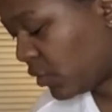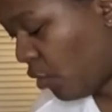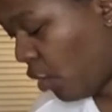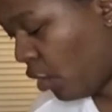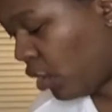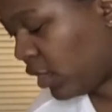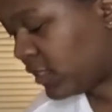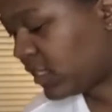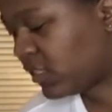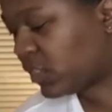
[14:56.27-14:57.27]
called
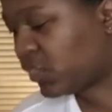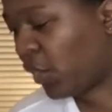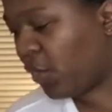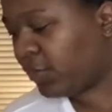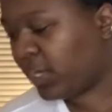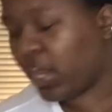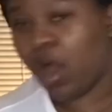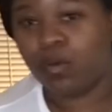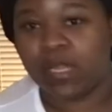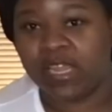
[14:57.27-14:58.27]
Tokyo
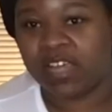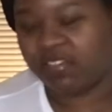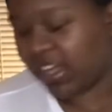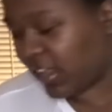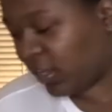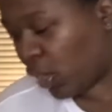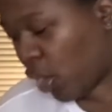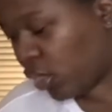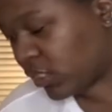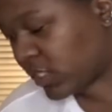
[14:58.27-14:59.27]
Living
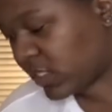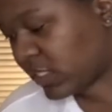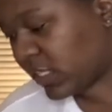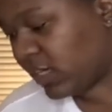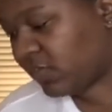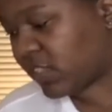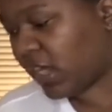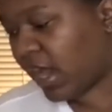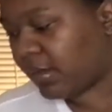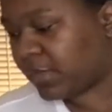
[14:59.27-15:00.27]
Long Sleeve
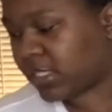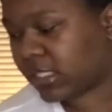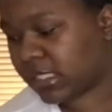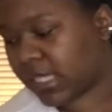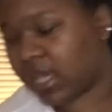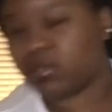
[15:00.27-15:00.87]
Top. This is a size